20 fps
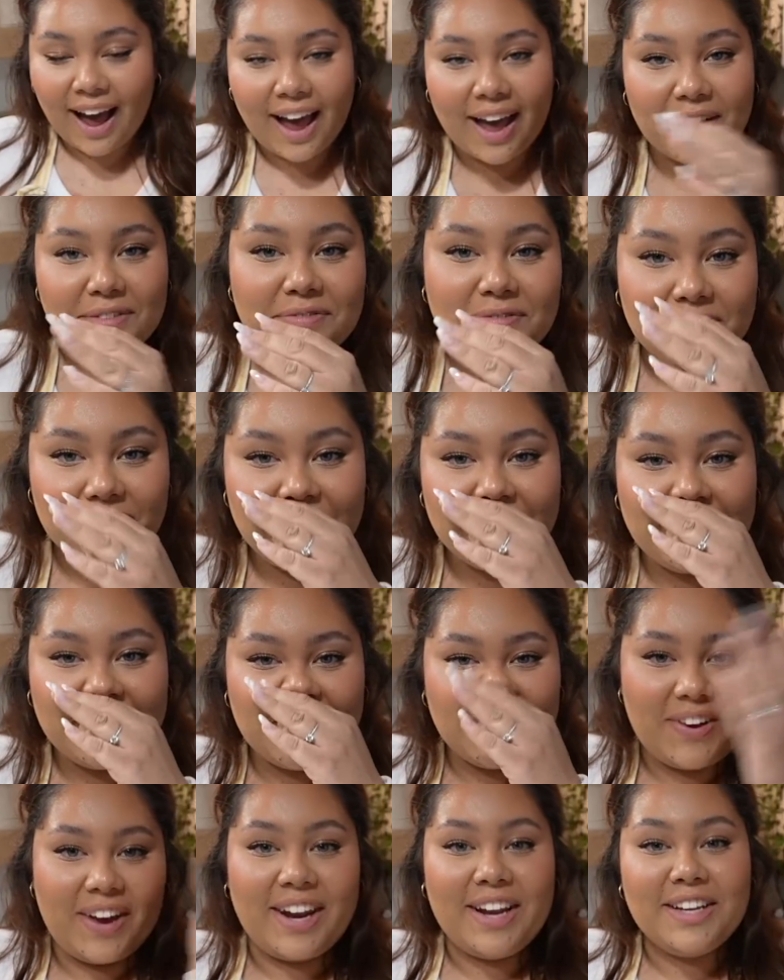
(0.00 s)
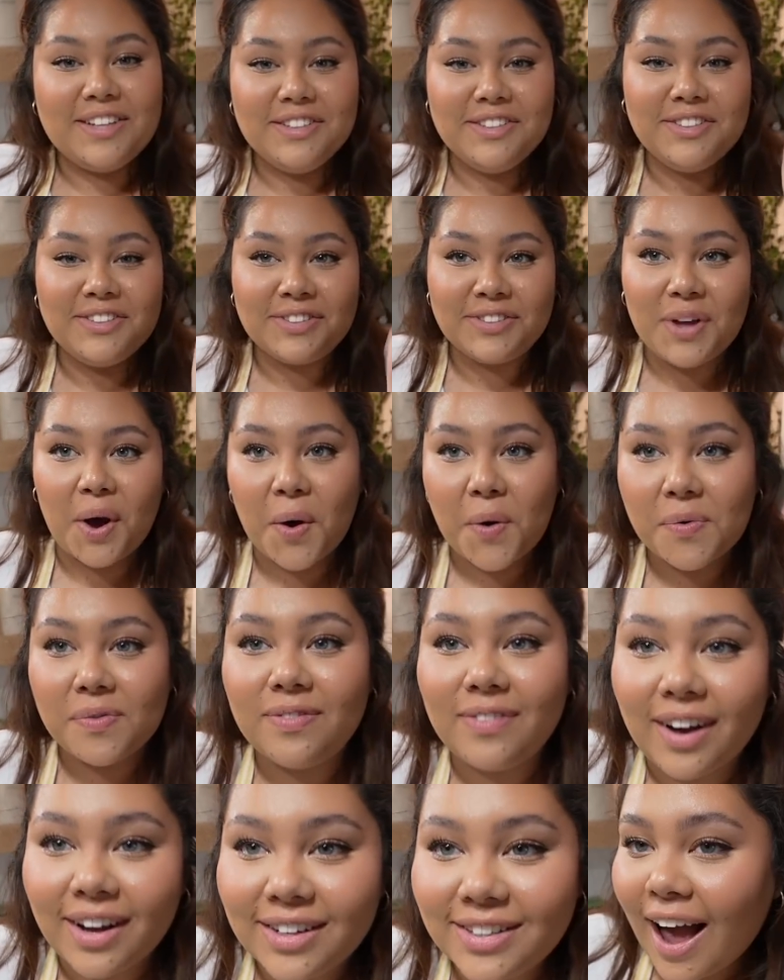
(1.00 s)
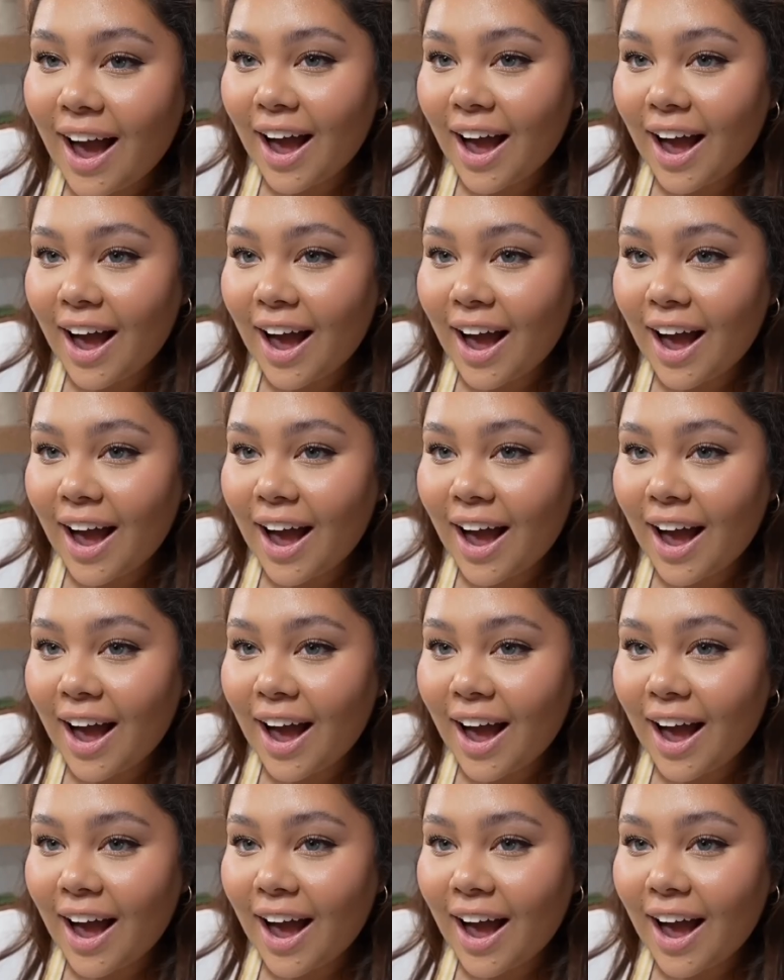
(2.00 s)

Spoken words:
I am sweating so much.